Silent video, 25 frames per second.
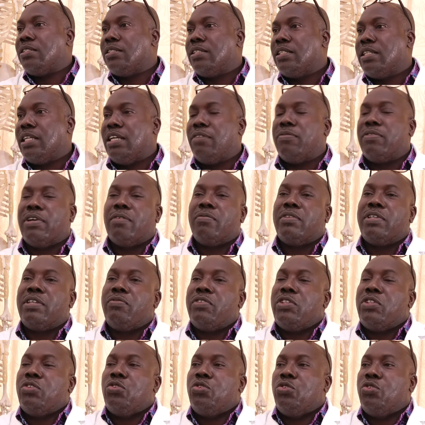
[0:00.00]
Mm. If I've
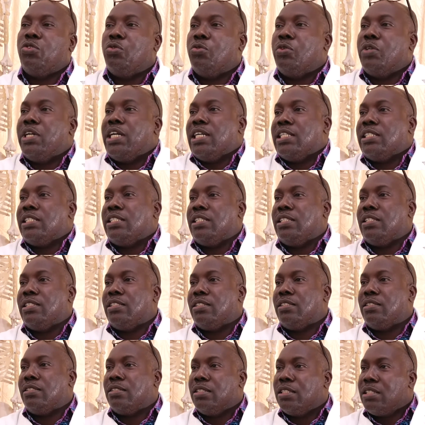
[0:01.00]
given you new
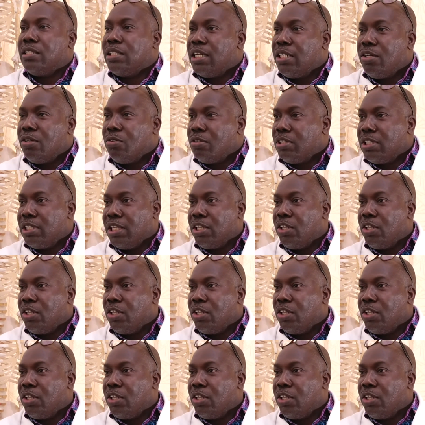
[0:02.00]
cartilage, is that not a